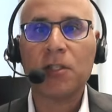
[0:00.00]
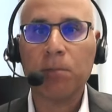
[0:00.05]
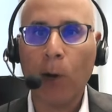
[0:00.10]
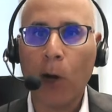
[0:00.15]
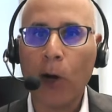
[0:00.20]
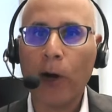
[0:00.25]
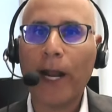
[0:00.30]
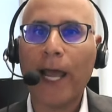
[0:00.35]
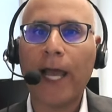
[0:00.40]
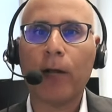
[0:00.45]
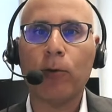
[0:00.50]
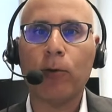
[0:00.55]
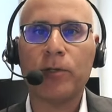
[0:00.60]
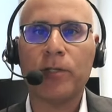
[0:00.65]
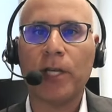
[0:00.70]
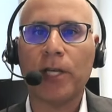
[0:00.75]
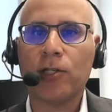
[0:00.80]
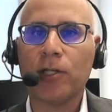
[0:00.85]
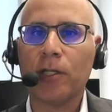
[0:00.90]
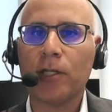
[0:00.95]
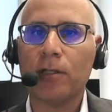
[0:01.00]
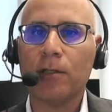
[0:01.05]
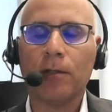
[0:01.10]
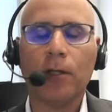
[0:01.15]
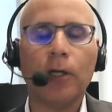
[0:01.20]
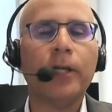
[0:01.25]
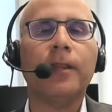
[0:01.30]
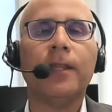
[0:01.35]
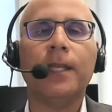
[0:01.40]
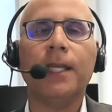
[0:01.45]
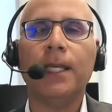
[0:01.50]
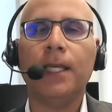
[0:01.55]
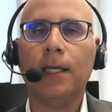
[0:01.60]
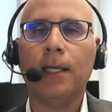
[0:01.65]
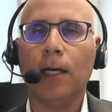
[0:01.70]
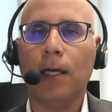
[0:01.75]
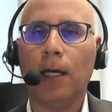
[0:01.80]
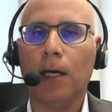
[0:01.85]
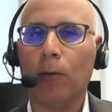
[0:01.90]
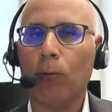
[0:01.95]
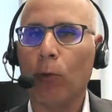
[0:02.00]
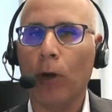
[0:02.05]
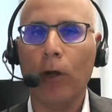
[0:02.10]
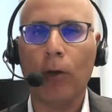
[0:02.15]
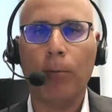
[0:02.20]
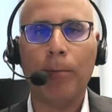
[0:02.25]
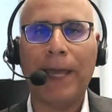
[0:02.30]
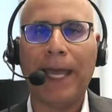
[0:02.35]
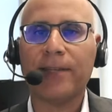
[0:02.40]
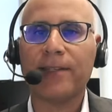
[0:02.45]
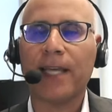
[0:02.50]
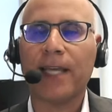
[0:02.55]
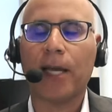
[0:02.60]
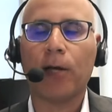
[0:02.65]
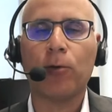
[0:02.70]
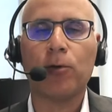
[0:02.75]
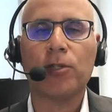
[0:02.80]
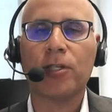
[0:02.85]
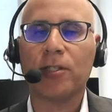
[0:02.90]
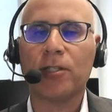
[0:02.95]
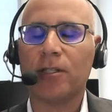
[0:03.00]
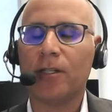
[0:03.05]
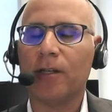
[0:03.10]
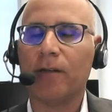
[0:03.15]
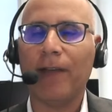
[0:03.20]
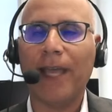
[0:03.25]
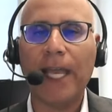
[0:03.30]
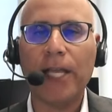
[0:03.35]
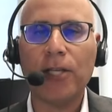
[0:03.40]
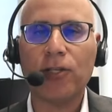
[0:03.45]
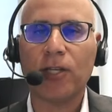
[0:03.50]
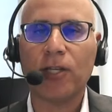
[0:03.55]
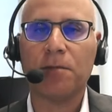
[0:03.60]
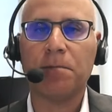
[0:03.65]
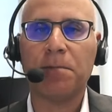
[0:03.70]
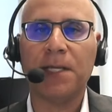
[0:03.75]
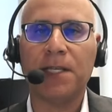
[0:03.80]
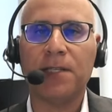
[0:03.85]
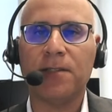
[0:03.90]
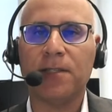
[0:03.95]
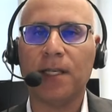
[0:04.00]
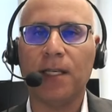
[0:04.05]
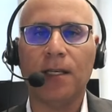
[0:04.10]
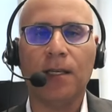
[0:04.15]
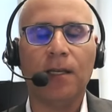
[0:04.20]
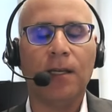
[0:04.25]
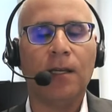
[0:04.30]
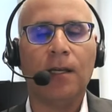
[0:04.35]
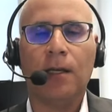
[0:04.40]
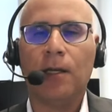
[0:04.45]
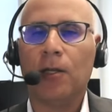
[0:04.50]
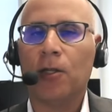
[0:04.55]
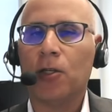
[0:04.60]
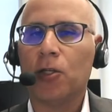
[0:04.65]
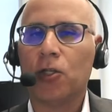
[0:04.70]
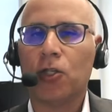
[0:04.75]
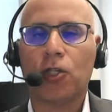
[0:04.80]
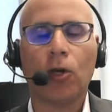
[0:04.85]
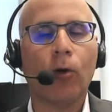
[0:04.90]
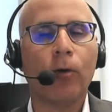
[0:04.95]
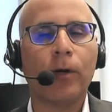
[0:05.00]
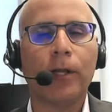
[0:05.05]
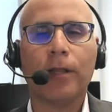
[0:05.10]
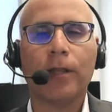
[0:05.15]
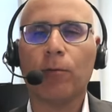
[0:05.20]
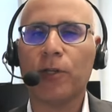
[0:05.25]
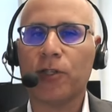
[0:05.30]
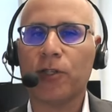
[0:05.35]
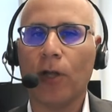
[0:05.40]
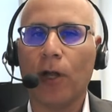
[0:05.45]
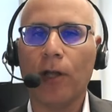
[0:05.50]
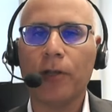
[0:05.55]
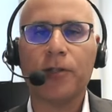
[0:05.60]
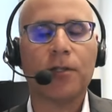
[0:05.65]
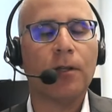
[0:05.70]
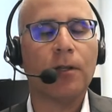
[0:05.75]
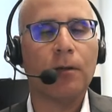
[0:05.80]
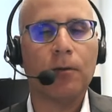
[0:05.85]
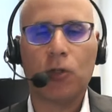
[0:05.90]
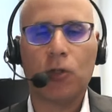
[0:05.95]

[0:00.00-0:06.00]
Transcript: smart acquisition. Look at the uh, Royal Bank's acquisition of HSBC. Showed in the results